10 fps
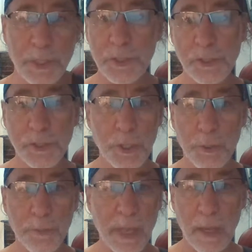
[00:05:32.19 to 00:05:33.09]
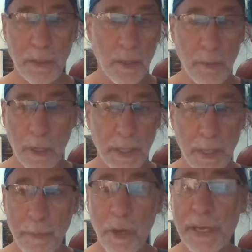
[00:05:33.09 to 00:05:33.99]
we just assume that
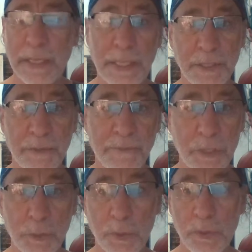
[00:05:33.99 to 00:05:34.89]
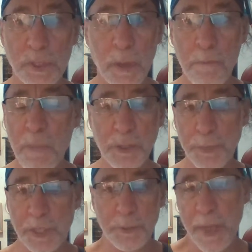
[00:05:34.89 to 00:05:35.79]
American individuals are
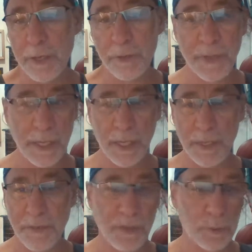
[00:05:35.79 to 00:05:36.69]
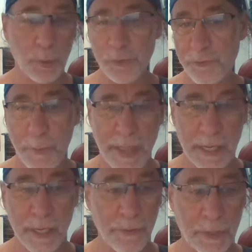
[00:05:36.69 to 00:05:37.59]
much, much better than individuals from
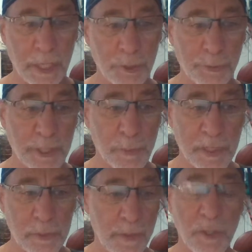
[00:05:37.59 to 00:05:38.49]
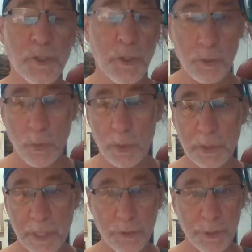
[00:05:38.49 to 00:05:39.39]
any other country, especially these third
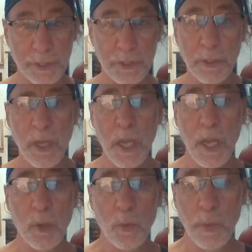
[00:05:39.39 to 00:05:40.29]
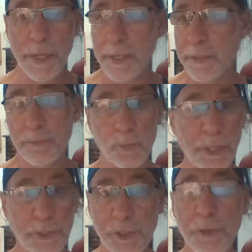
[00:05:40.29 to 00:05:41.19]
world countries. We
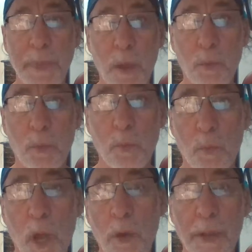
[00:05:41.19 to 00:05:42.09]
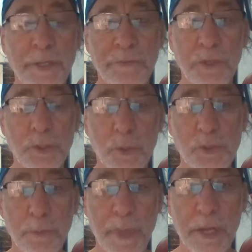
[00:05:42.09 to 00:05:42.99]
assume that our
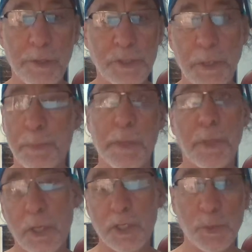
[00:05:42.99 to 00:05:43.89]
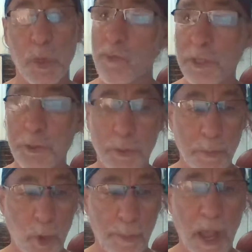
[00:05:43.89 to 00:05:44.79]
individuals are better simply because we're richer
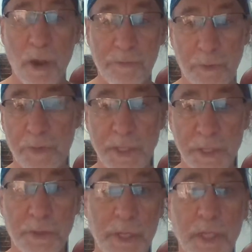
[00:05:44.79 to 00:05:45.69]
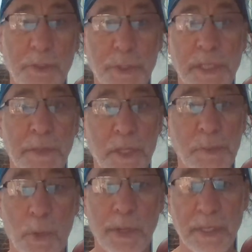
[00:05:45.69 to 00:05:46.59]
and more powerful than these other countries at
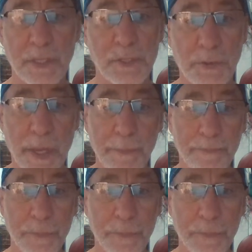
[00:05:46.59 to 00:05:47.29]
this point in history.